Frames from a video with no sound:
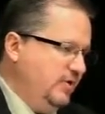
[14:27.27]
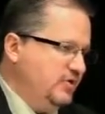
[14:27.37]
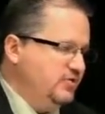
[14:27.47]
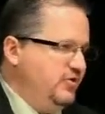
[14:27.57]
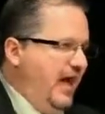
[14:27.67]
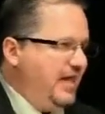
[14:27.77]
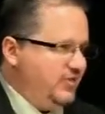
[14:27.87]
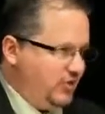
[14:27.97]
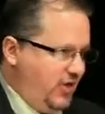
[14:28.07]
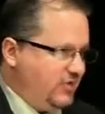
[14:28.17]
because that
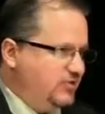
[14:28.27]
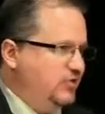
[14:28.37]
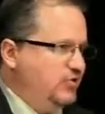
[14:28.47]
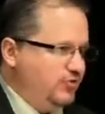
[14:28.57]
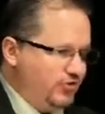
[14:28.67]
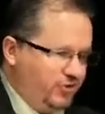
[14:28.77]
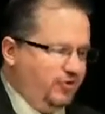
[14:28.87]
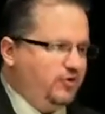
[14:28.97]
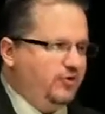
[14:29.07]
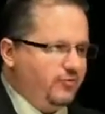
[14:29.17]
is the constitutional
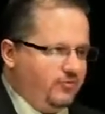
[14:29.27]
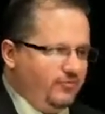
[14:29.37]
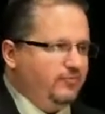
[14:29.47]
solution.